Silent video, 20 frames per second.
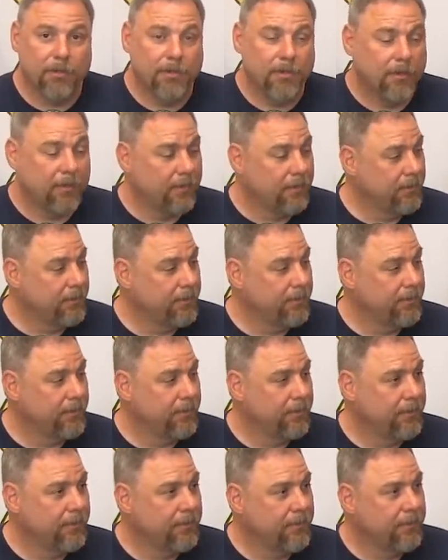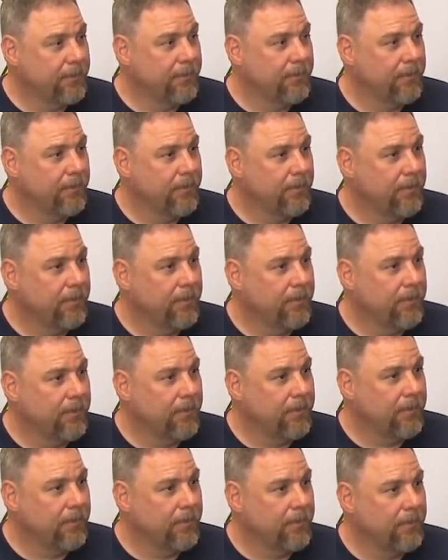
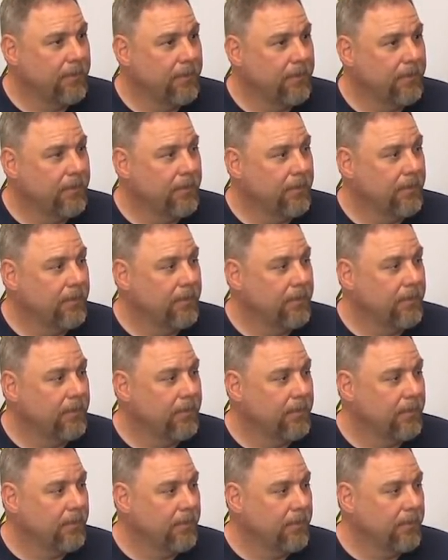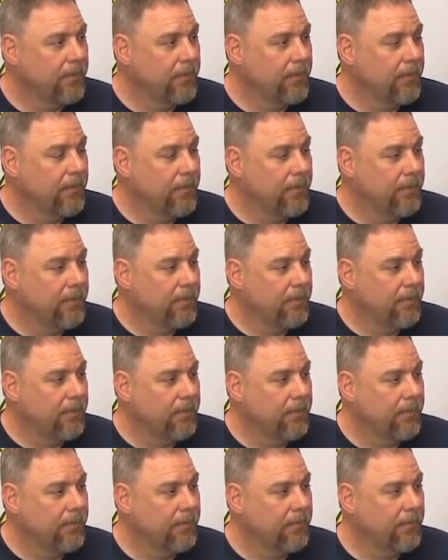
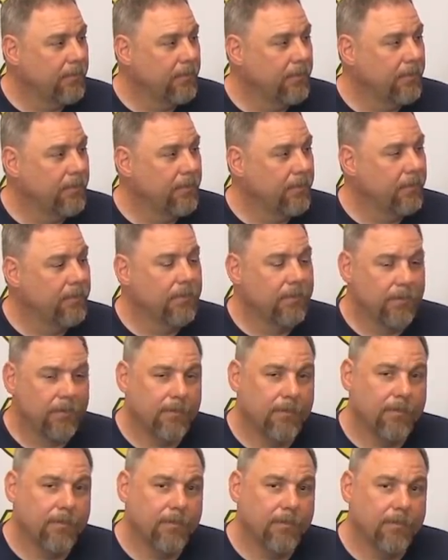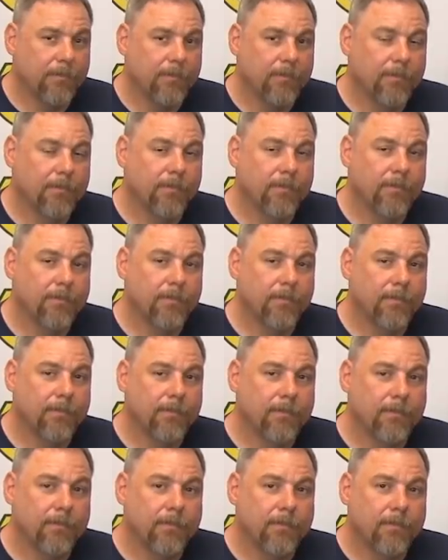
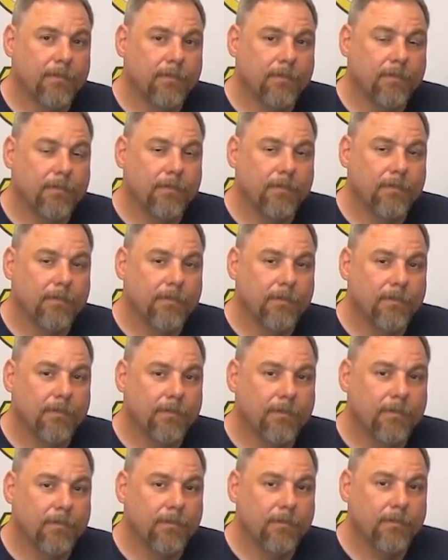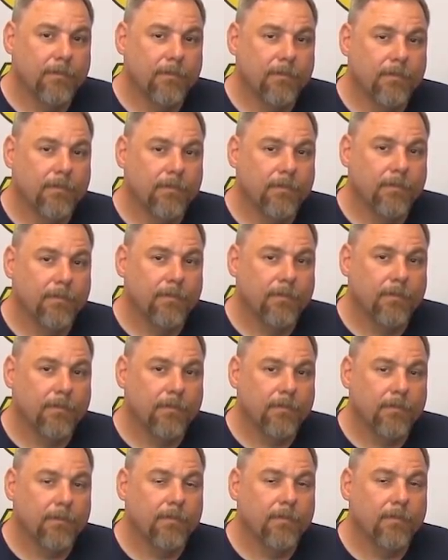[no speech]